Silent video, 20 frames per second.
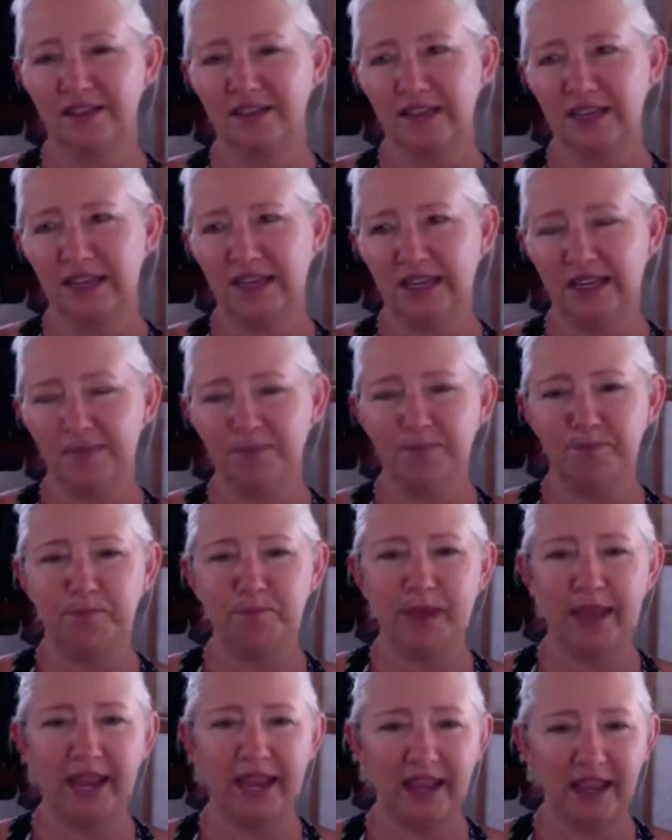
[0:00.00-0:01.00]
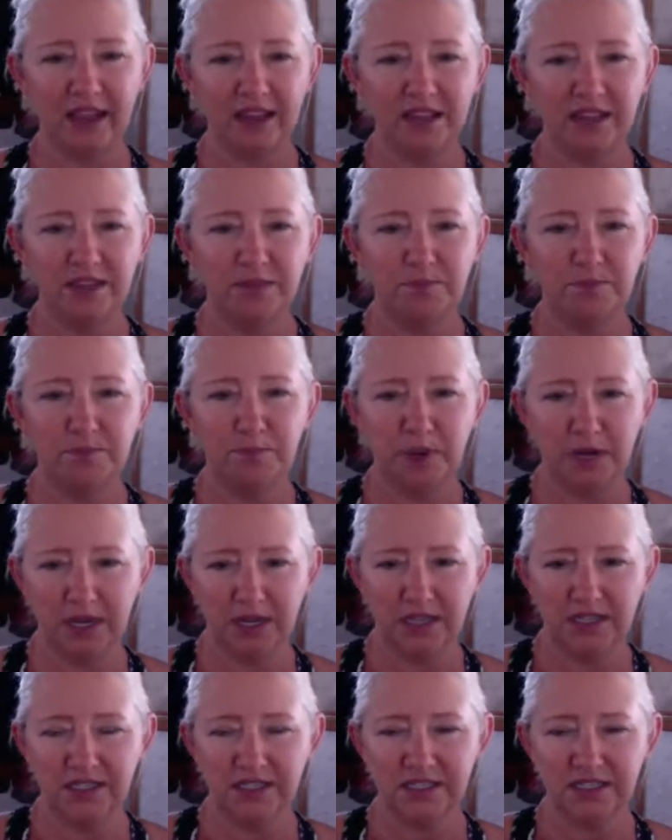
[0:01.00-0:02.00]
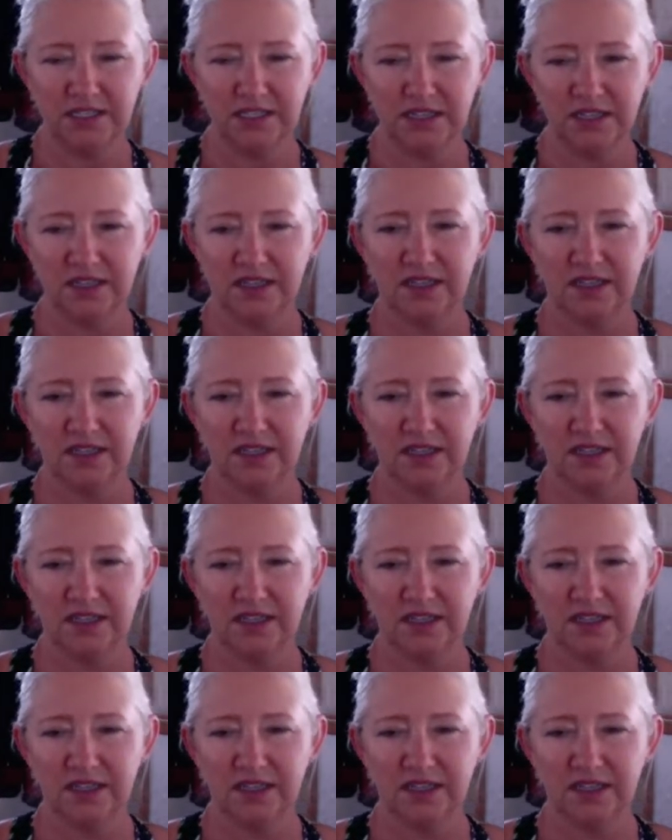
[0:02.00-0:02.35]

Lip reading: the band bus